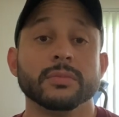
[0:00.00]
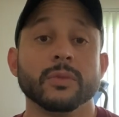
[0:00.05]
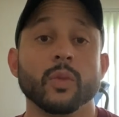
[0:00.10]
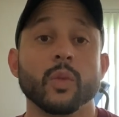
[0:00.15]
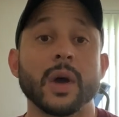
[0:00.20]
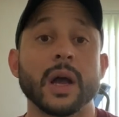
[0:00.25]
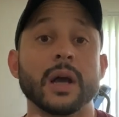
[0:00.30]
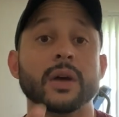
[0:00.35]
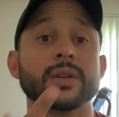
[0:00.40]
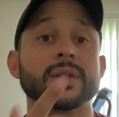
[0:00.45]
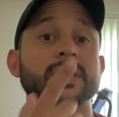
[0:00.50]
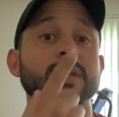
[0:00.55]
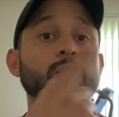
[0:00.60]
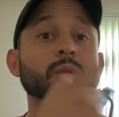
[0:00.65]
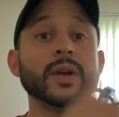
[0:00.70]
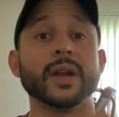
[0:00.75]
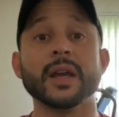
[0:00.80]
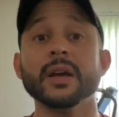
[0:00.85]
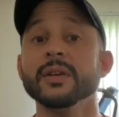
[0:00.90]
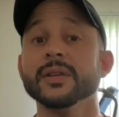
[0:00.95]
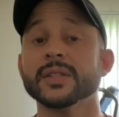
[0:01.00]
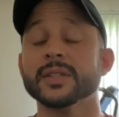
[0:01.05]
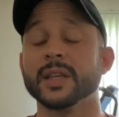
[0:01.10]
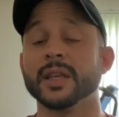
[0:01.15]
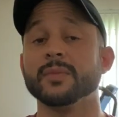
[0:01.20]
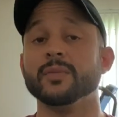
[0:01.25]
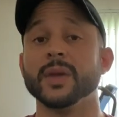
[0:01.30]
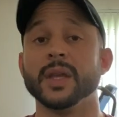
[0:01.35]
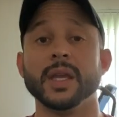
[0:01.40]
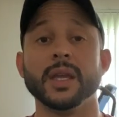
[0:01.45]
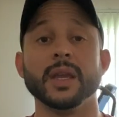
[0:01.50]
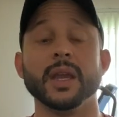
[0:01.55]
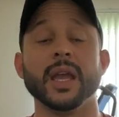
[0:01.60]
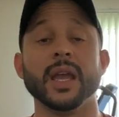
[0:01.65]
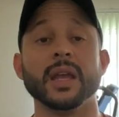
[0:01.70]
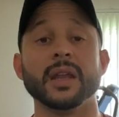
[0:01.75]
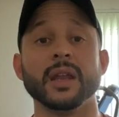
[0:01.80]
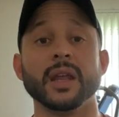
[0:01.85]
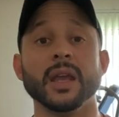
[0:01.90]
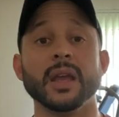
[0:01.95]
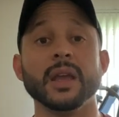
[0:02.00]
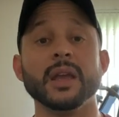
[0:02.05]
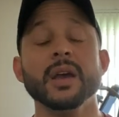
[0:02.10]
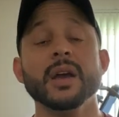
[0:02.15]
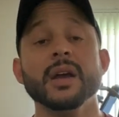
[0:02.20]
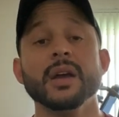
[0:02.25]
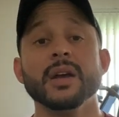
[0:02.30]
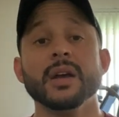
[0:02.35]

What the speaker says: while someone else can be in a